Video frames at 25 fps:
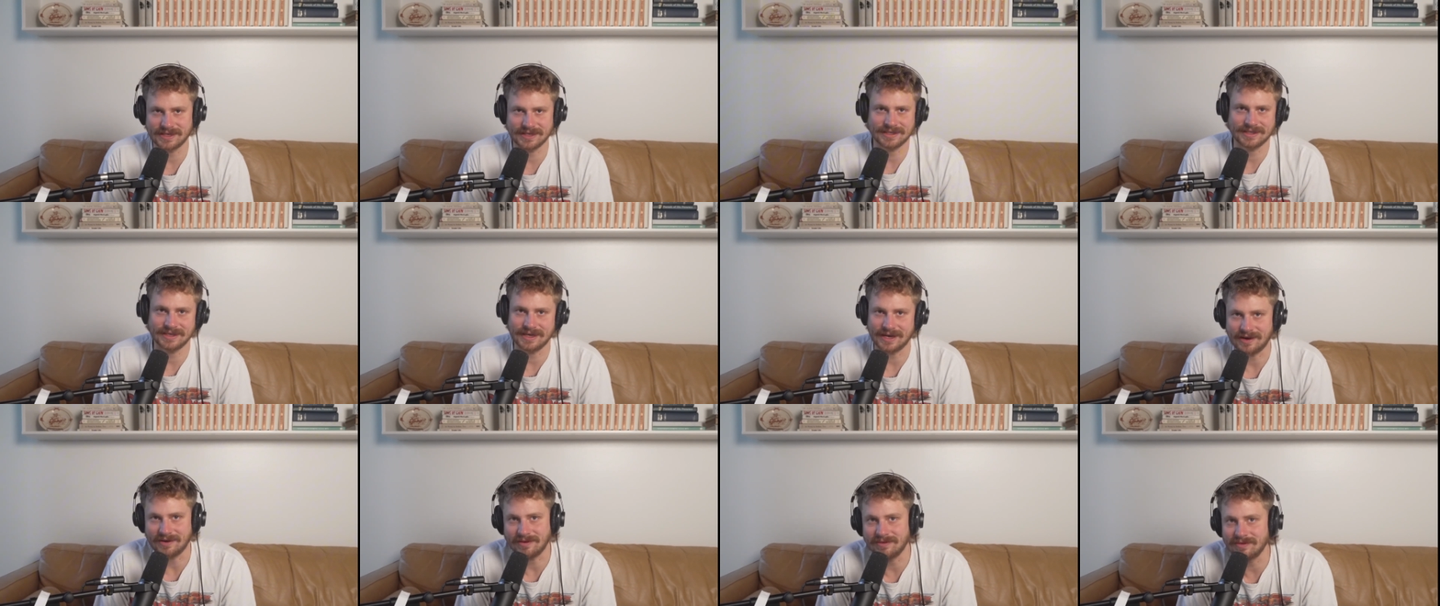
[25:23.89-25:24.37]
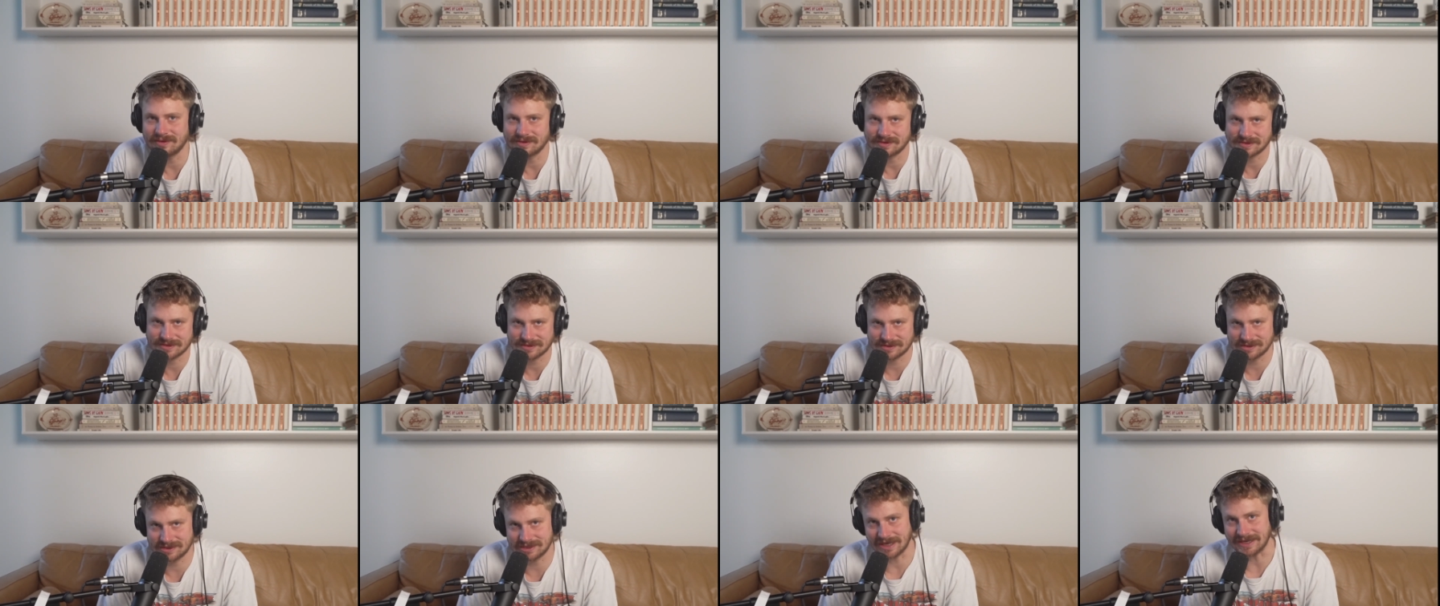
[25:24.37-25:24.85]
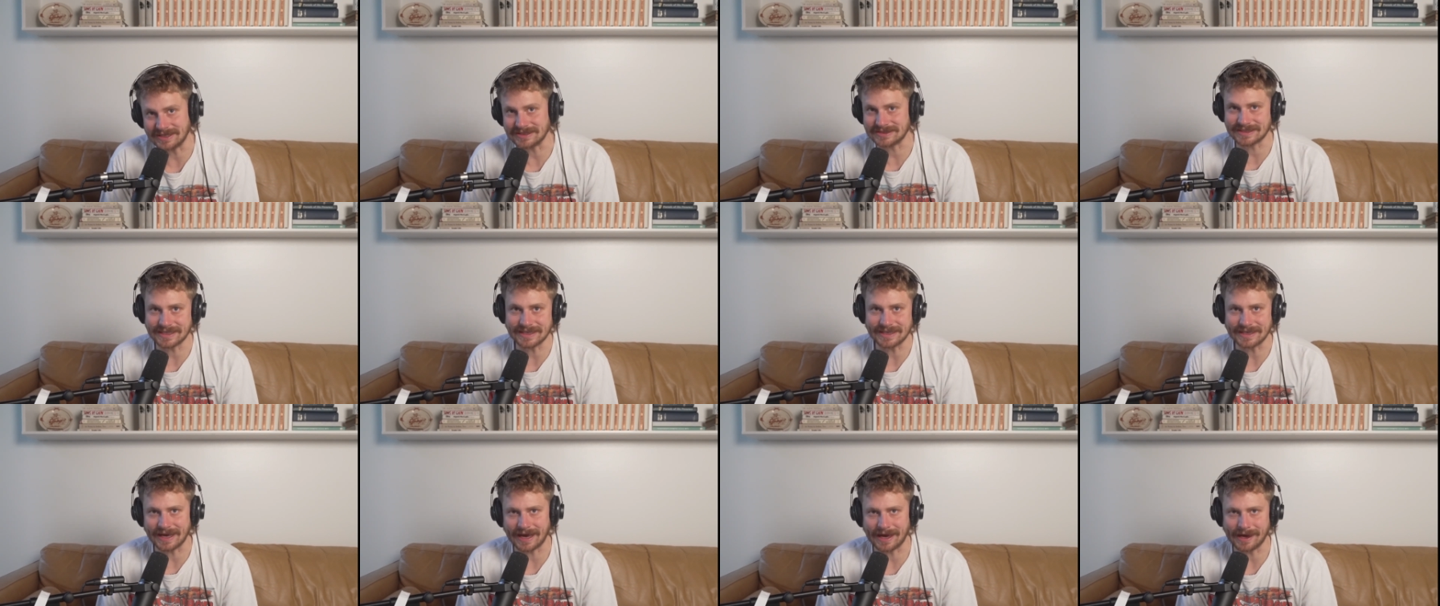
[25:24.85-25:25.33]

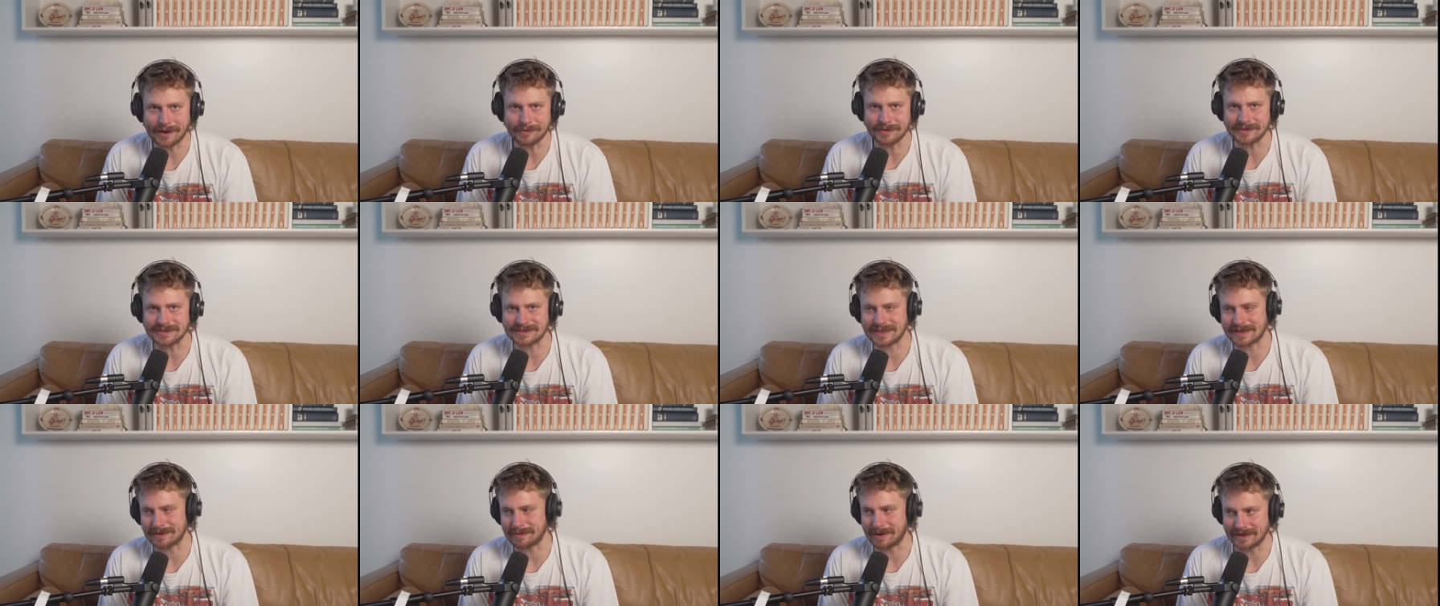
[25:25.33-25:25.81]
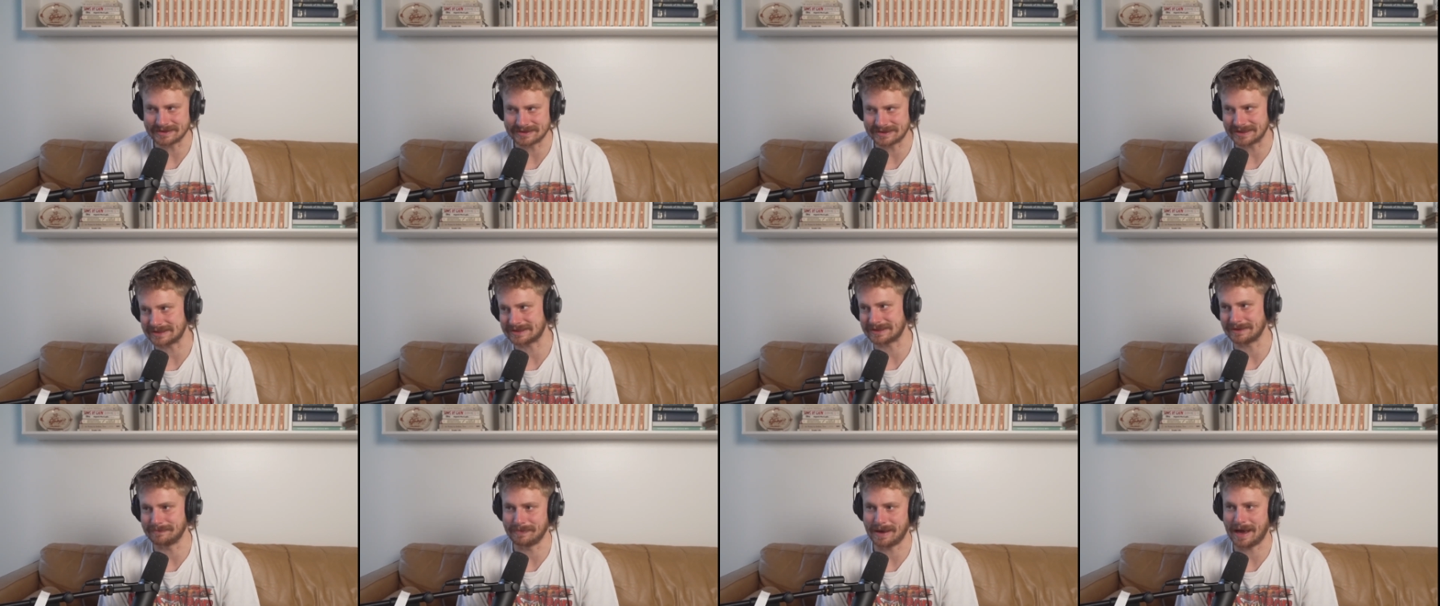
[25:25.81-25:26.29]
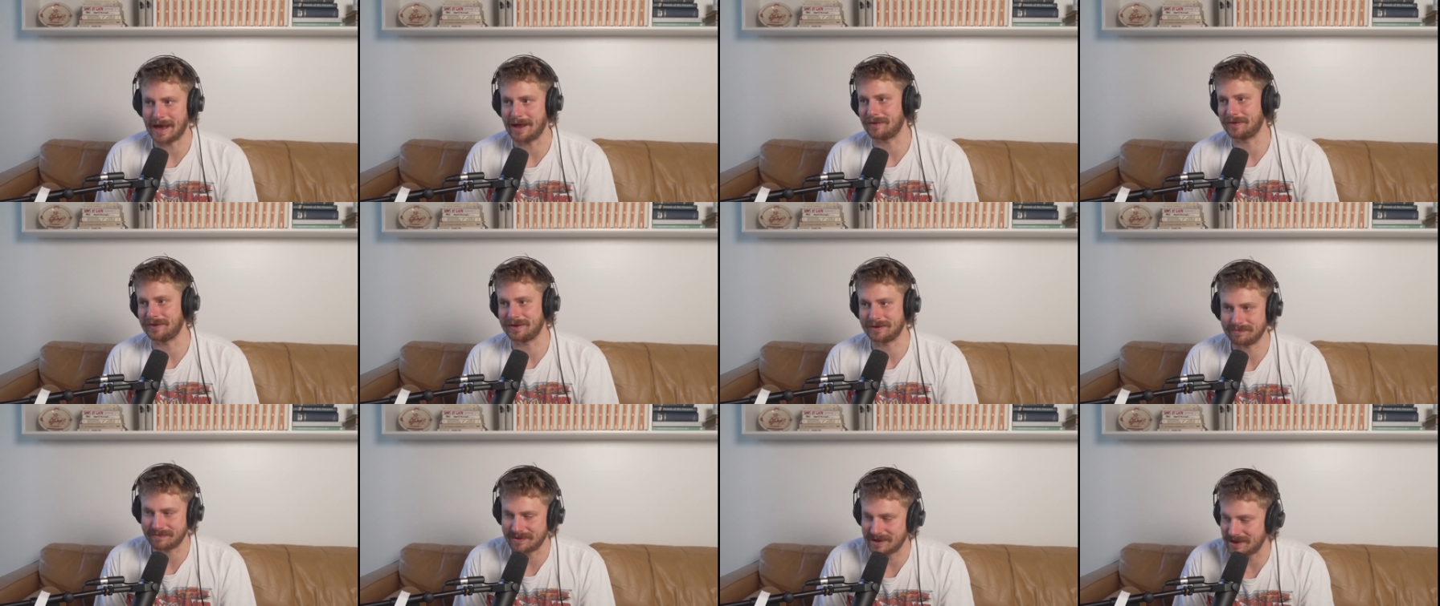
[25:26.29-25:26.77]
I always think about
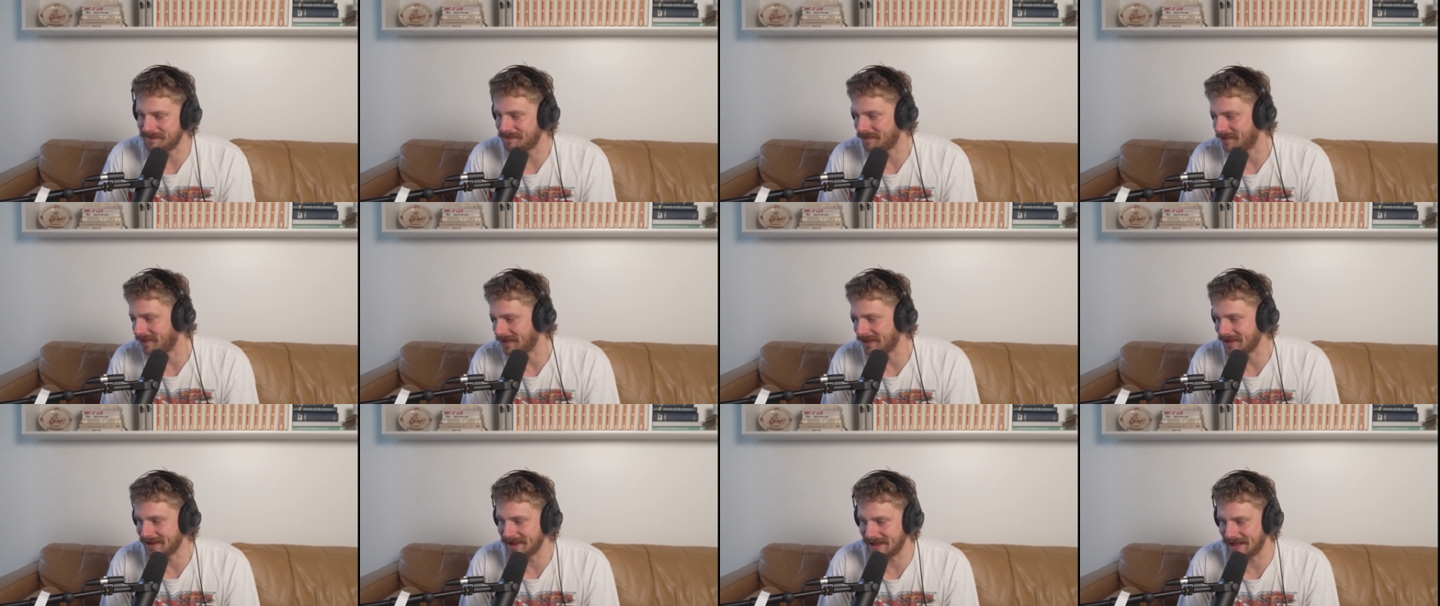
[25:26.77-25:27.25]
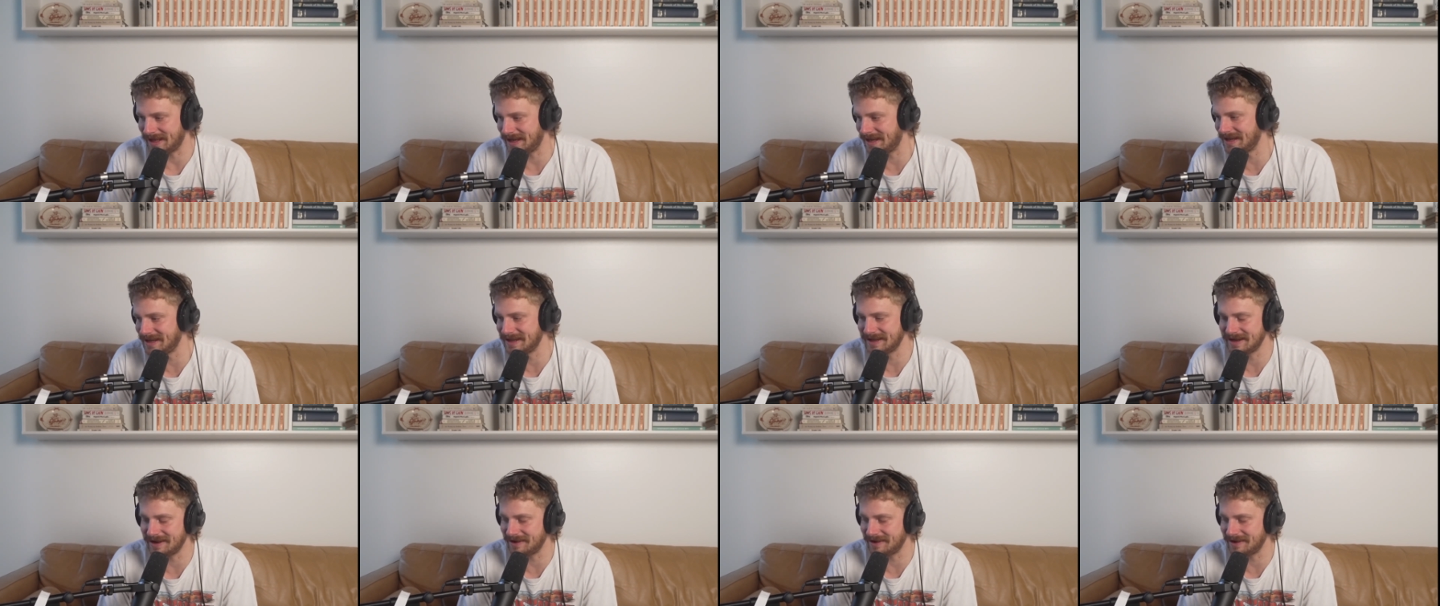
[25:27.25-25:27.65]
disemboweling people and,